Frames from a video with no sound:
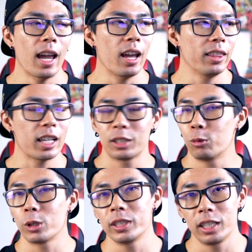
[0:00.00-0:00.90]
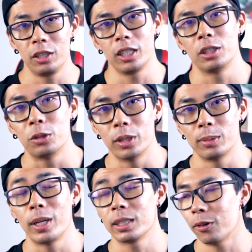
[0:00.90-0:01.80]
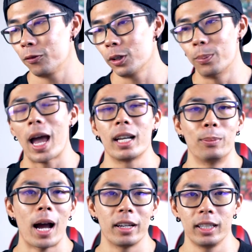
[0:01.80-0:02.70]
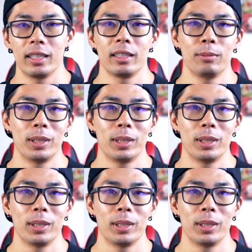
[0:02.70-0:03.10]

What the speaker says: And that's the worst thing you can do, is make someone feel bad about it,